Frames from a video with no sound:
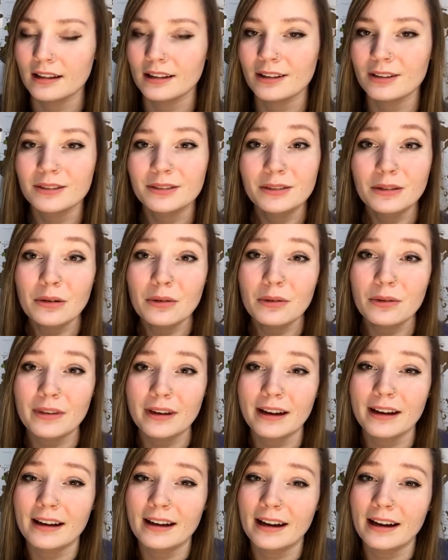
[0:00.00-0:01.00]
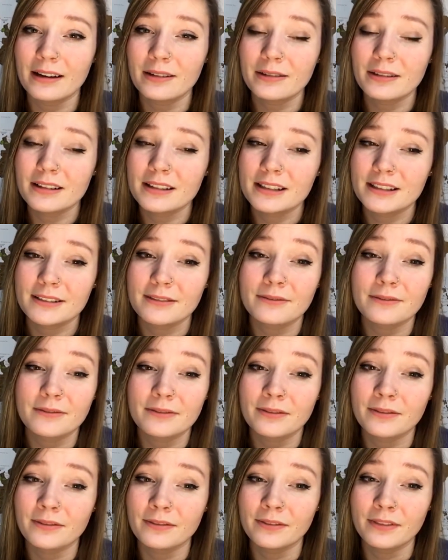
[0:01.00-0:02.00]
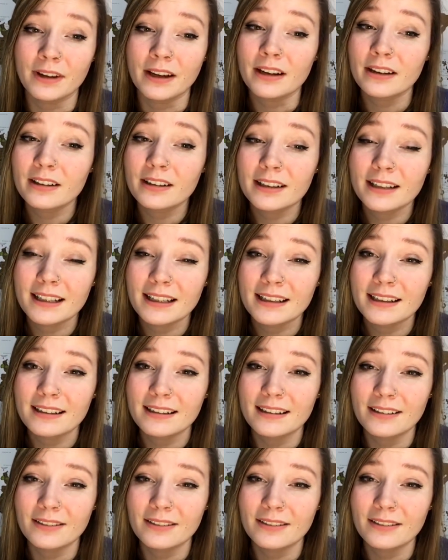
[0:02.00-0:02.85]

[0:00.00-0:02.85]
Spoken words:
you'd know that I was very,